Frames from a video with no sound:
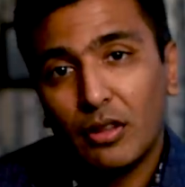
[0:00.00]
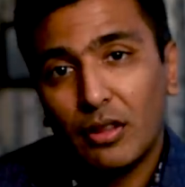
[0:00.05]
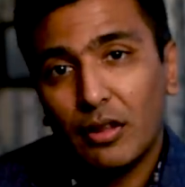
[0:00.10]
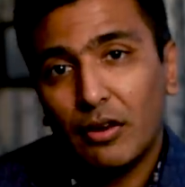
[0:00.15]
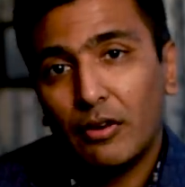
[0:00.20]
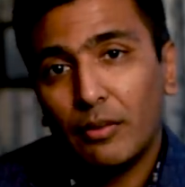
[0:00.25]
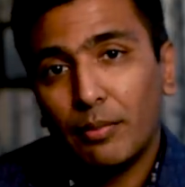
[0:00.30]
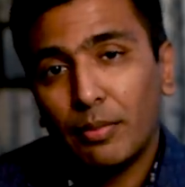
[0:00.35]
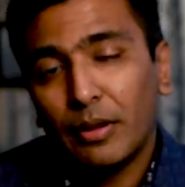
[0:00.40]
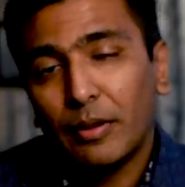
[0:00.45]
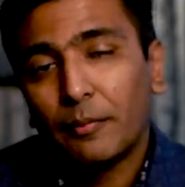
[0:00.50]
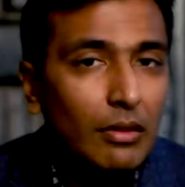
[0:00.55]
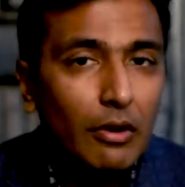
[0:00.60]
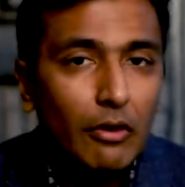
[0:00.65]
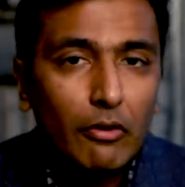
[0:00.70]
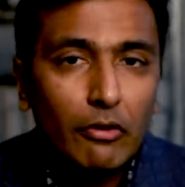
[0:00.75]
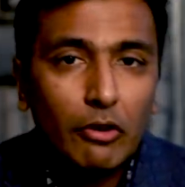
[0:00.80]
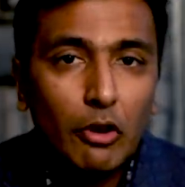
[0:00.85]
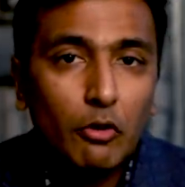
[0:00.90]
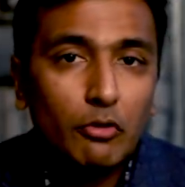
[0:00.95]
therapy.
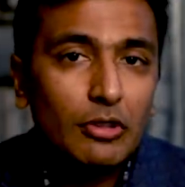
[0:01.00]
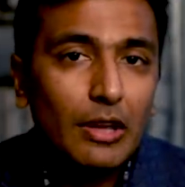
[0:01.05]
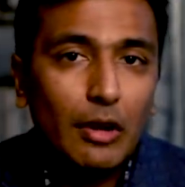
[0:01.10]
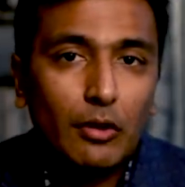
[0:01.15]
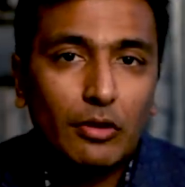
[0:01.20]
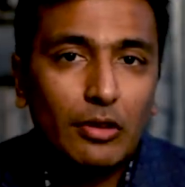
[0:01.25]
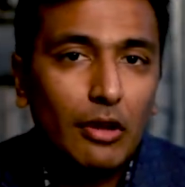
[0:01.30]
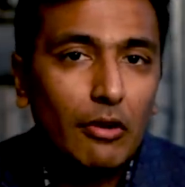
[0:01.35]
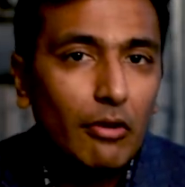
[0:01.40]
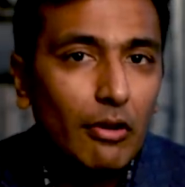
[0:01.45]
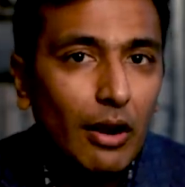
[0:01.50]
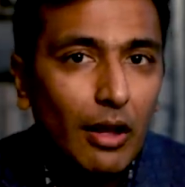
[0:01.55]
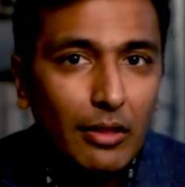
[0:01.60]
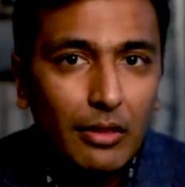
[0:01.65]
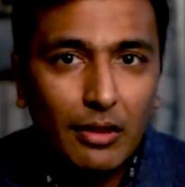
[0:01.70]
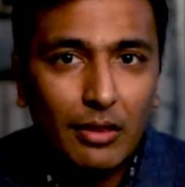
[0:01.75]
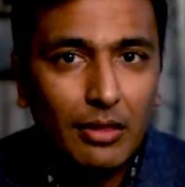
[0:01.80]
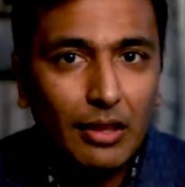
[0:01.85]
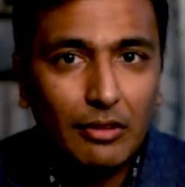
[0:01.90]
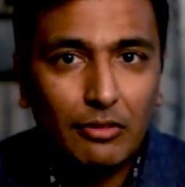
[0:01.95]
There are no doubt there are
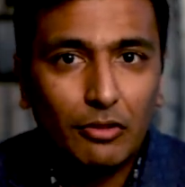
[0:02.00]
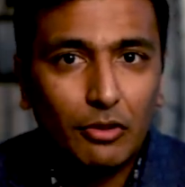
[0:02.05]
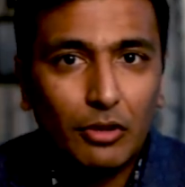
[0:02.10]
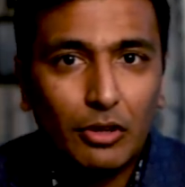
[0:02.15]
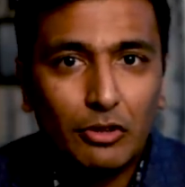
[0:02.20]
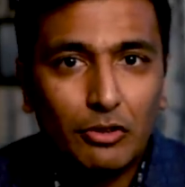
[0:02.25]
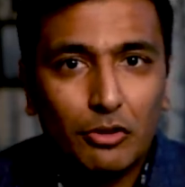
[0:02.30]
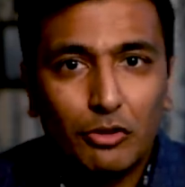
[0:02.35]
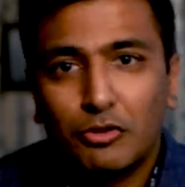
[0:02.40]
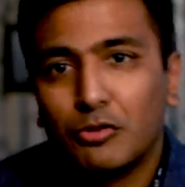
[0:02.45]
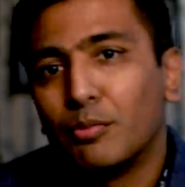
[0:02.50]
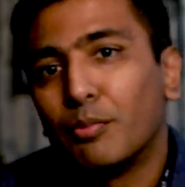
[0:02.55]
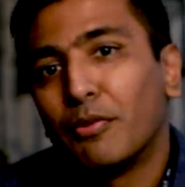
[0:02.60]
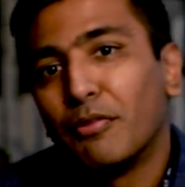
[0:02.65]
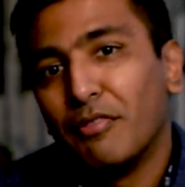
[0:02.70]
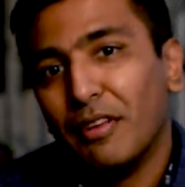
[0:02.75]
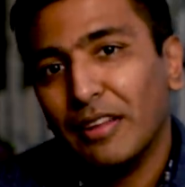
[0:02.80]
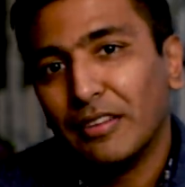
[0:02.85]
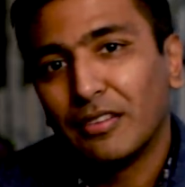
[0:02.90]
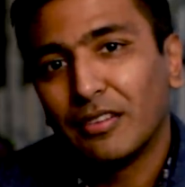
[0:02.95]
other things you can do to
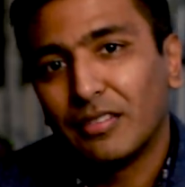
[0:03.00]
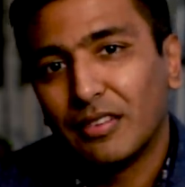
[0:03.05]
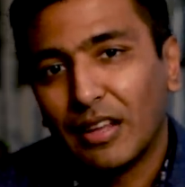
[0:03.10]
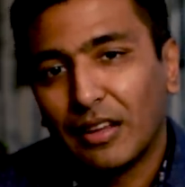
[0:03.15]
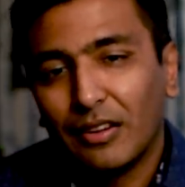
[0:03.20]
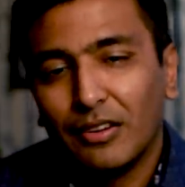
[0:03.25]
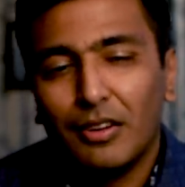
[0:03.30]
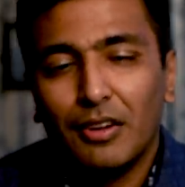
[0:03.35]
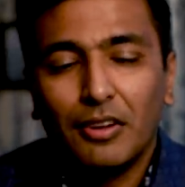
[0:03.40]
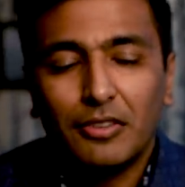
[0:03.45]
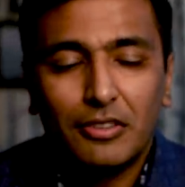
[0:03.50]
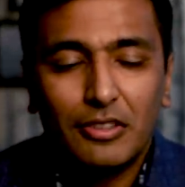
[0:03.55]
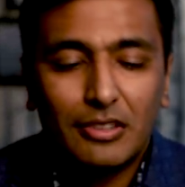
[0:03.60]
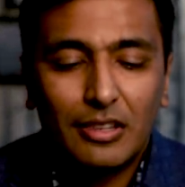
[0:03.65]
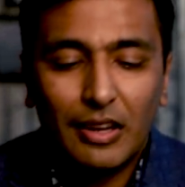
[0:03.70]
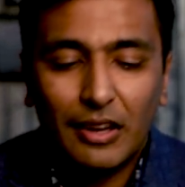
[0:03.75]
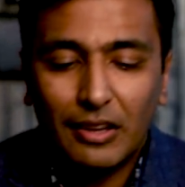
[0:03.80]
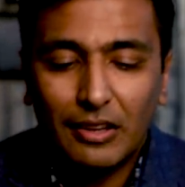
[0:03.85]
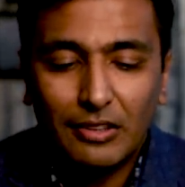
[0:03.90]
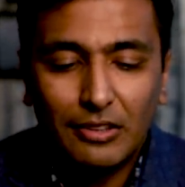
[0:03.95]
prevent a second heart
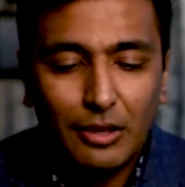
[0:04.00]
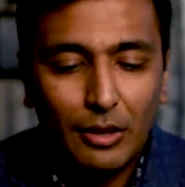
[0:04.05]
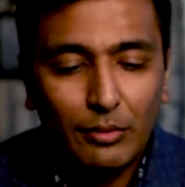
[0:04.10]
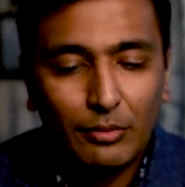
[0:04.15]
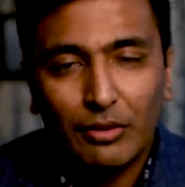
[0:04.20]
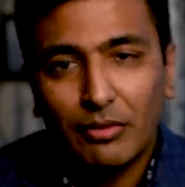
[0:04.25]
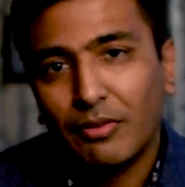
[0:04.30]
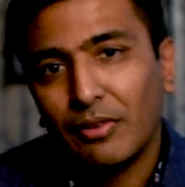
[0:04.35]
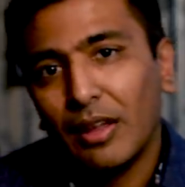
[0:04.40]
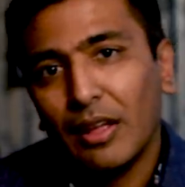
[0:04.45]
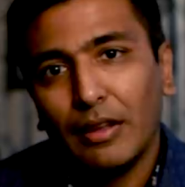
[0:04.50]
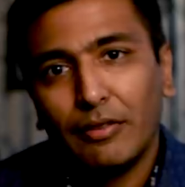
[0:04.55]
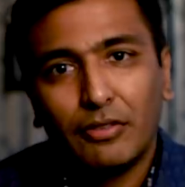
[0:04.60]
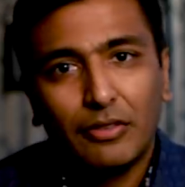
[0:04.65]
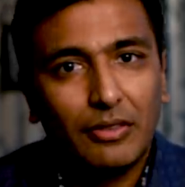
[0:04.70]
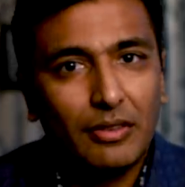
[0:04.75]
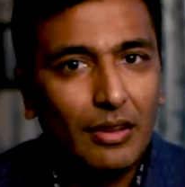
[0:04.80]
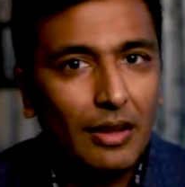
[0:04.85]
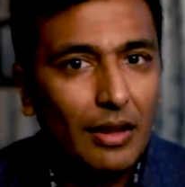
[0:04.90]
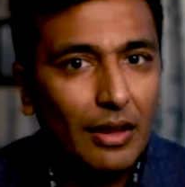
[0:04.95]
attack in terms of
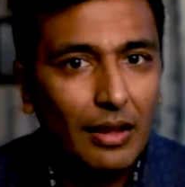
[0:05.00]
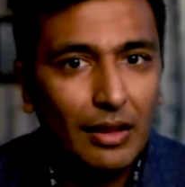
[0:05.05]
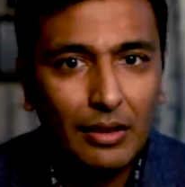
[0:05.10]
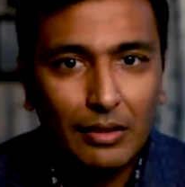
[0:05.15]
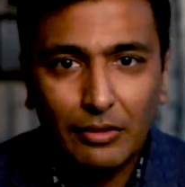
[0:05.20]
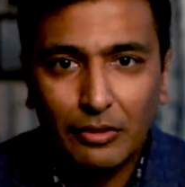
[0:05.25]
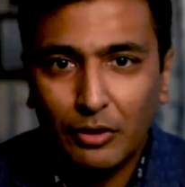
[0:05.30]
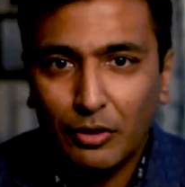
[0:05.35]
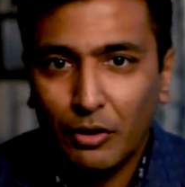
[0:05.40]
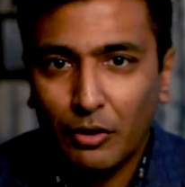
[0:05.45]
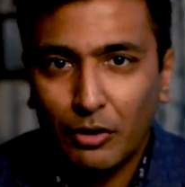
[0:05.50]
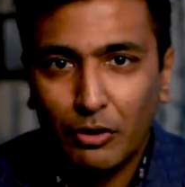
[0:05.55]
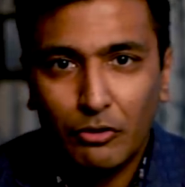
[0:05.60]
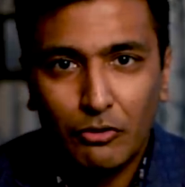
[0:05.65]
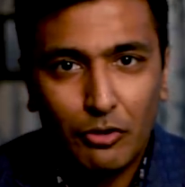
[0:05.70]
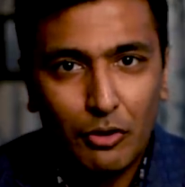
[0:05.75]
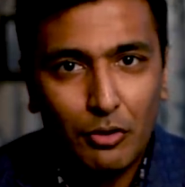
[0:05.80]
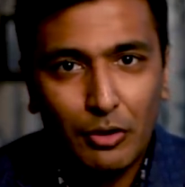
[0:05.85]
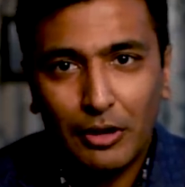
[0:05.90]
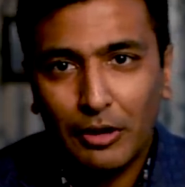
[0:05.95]
lifestyle, you know,
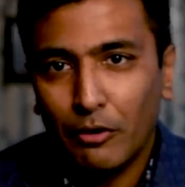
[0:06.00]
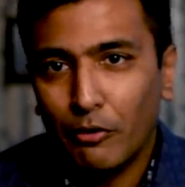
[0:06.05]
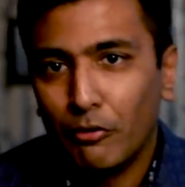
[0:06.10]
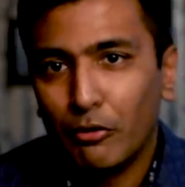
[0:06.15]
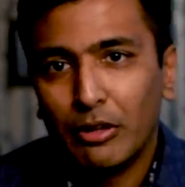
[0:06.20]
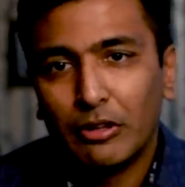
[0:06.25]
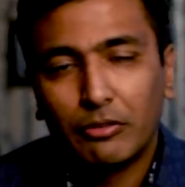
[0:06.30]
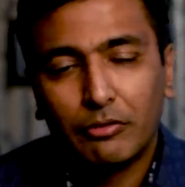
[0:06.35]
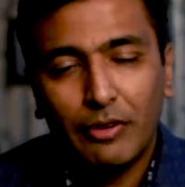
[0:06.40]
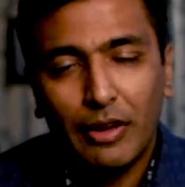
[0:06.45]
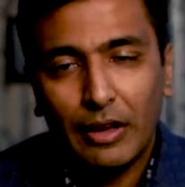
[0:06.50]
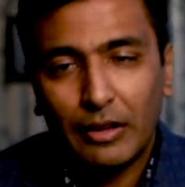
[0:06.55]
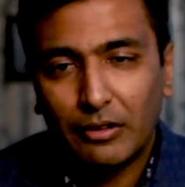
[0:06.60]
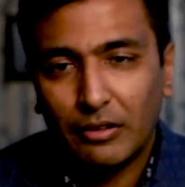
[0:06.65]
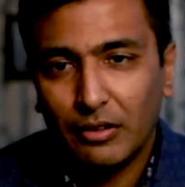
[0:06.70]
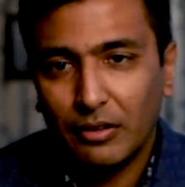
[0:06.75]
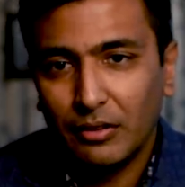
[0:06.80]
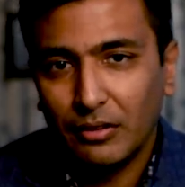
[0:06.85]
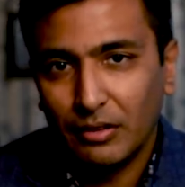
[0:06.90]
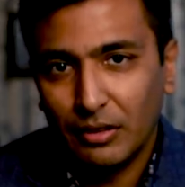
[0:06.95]
controlling your risk
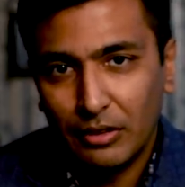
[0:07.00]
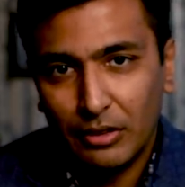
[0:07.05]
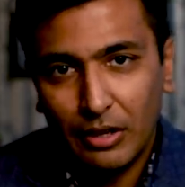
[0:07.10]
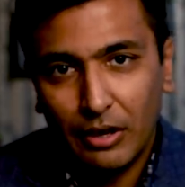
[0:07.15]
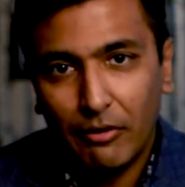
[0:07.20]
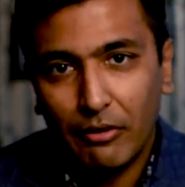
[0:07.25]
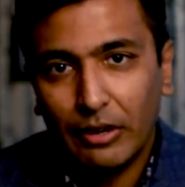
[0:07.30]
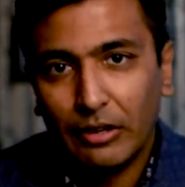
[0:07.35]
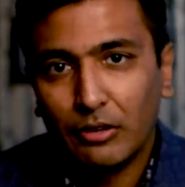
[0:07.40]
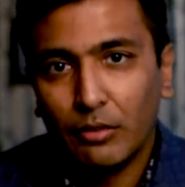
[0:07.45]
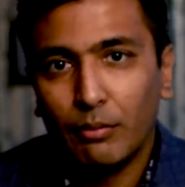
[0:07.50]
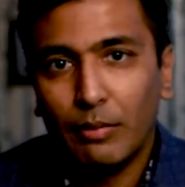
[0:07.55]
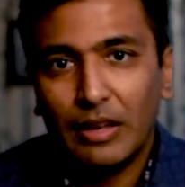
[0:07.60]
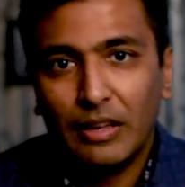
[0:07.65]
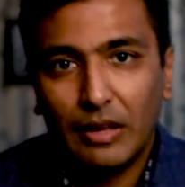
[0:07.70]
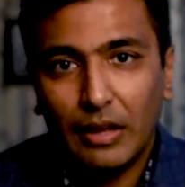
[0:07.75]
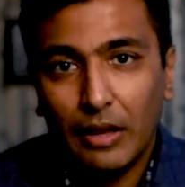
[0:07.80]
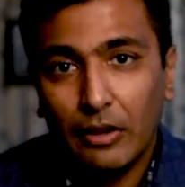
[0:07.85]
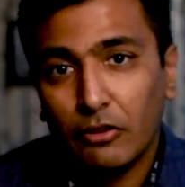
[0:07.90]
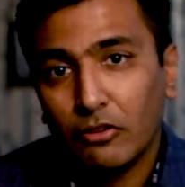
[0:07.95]
factors, adhering to
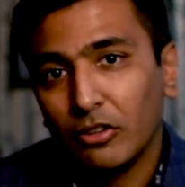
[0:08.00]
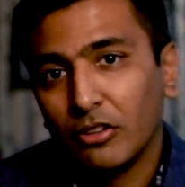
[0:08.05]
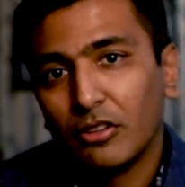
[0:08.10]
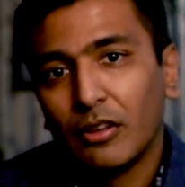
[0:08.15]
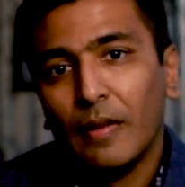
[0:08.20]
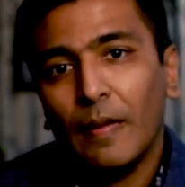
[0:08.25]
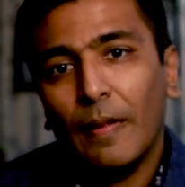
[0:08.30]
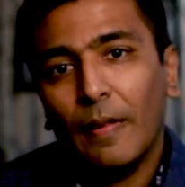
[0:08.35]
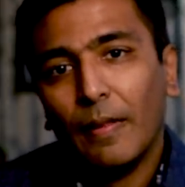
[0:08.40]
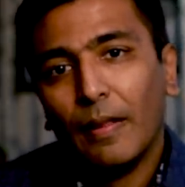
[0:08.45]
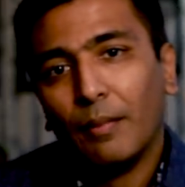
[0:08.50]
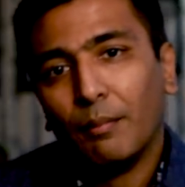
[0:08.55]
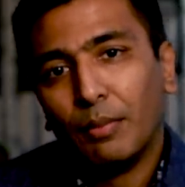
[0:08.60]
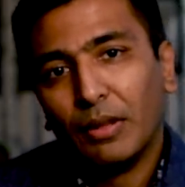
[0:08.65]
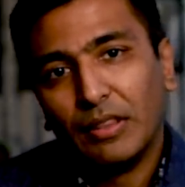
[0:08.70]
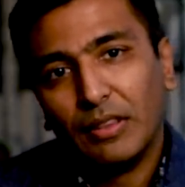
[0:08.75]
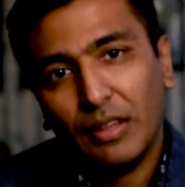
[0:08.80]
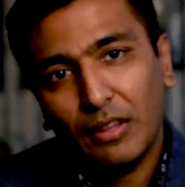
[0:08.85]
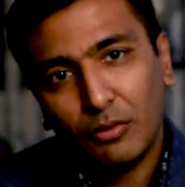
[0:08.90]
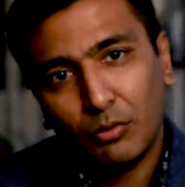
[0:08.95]
medications.
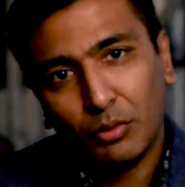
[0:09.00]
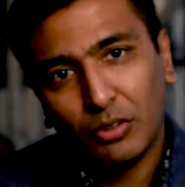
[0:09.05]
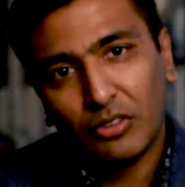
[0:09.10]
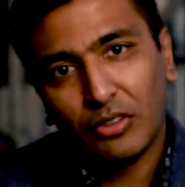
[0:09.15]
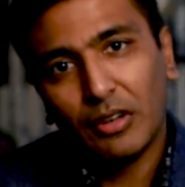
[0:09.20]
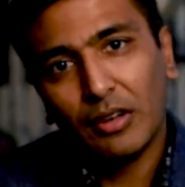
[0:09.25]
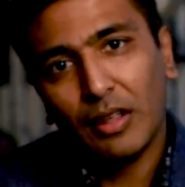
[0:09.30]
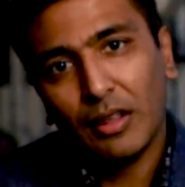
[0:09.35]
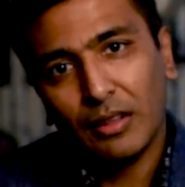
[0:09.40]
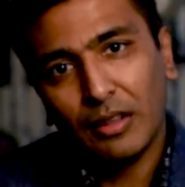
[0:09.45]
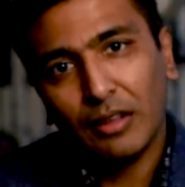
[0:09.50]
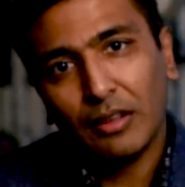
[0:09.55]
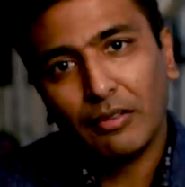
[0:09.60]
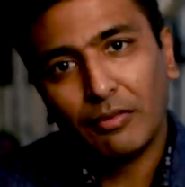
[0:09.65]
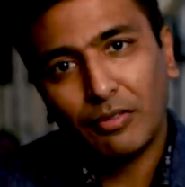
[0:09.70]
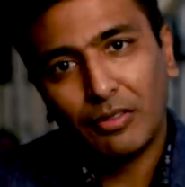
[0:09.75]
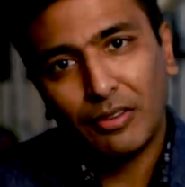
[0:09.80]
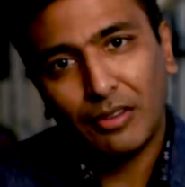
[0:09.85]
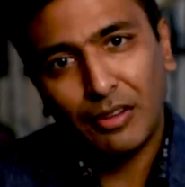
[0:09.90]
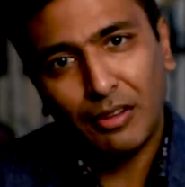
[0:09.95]
But this was another